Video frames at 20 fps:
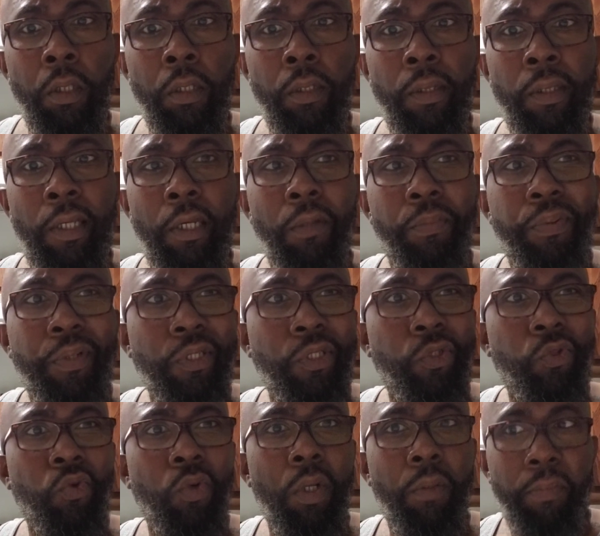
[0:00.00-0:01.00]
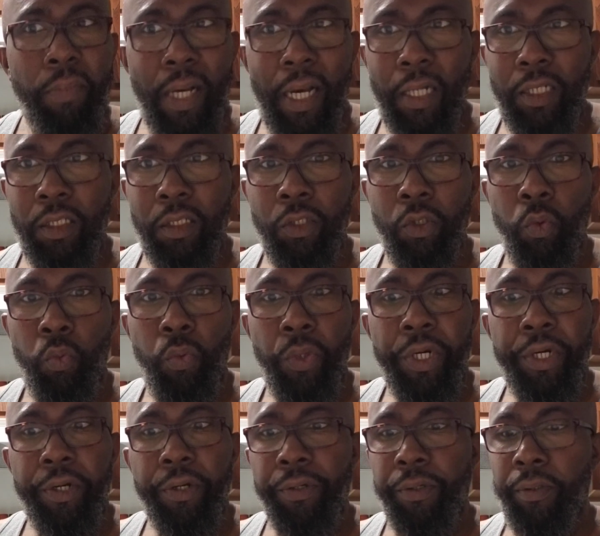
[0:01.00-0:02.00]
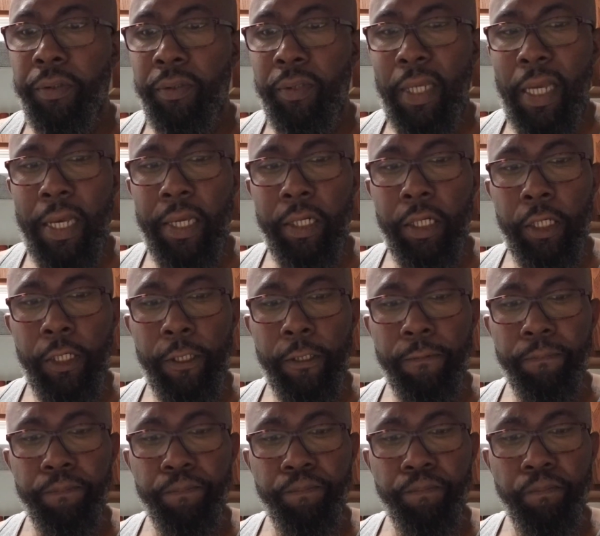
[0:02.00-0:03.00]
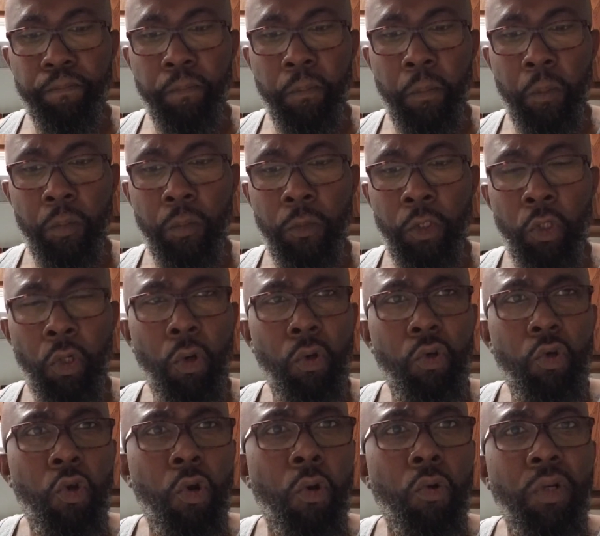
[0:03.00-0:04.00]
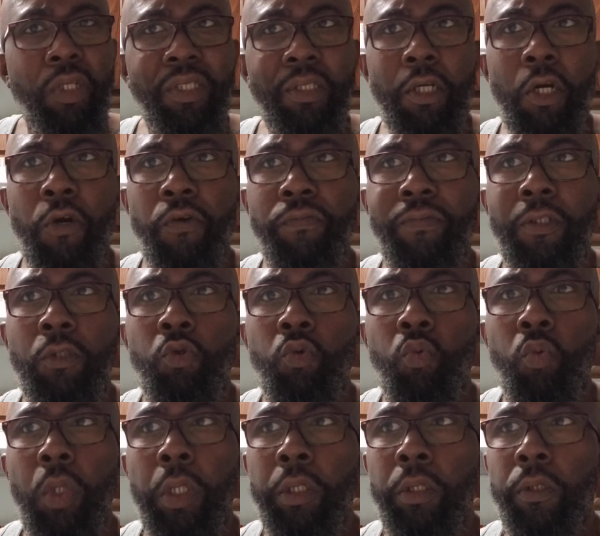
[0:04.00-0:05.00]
they'll put you in a box to where that, you don't deserve to,